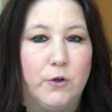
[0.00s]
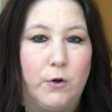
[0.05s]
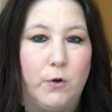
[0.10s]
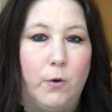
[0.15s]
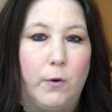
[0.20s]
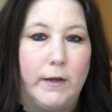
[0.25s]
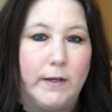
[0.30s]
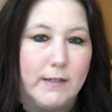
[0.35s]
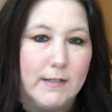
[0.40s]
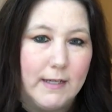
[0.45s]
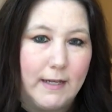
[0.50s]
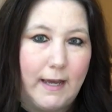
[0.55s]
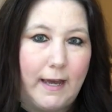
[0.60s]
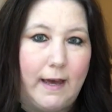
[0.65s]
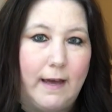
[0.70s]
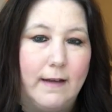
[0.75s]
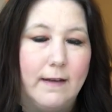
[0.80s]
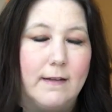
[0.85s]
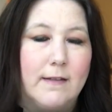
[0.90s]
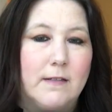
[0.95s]
you're going to
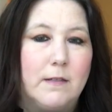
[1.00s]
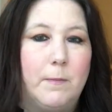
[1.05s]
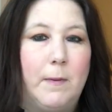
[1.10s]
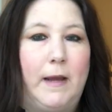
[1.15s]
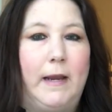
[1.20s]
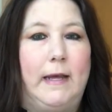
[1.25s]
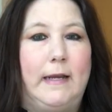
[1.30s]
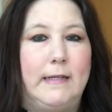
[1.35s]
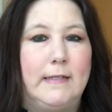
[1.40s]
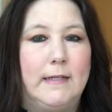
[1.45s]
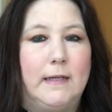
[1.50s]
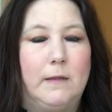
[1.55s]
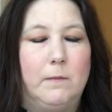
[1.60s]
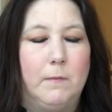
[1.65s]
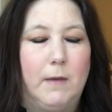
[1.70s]
get, is about 18